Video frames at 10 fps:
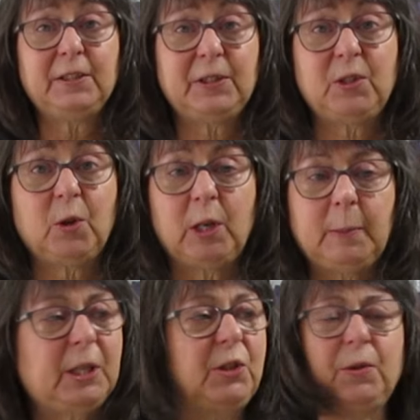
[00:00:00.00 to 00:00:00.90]
a story,
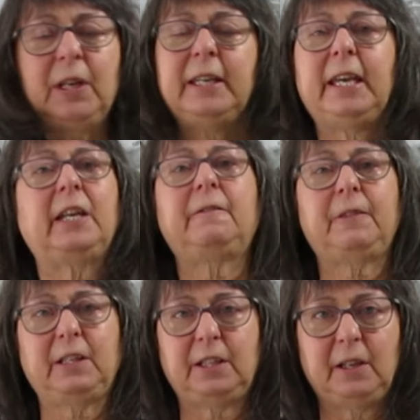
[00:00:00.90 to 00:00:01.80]
but do not get
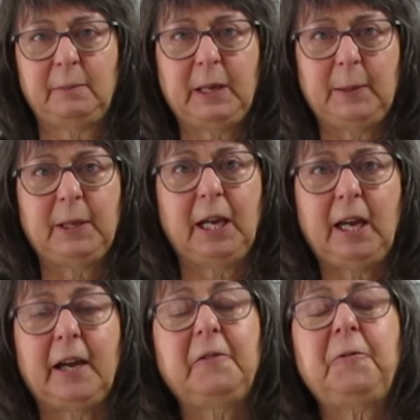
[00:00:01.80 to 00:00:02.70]
offended on my
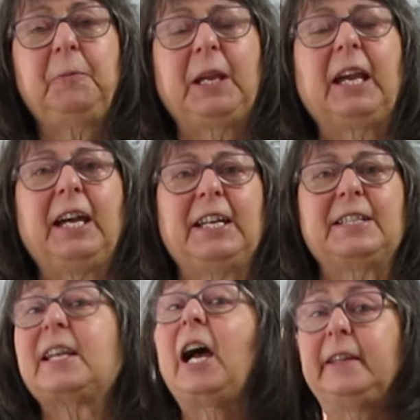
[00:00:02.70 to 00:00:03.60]
behalf
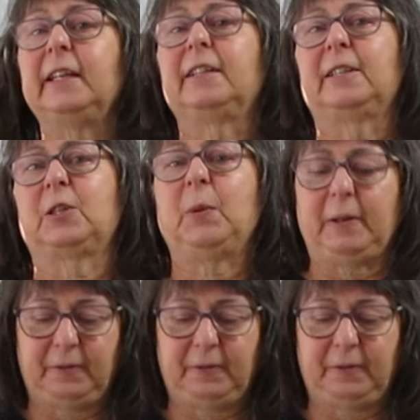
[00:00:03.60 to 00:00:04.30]
because I think it's quite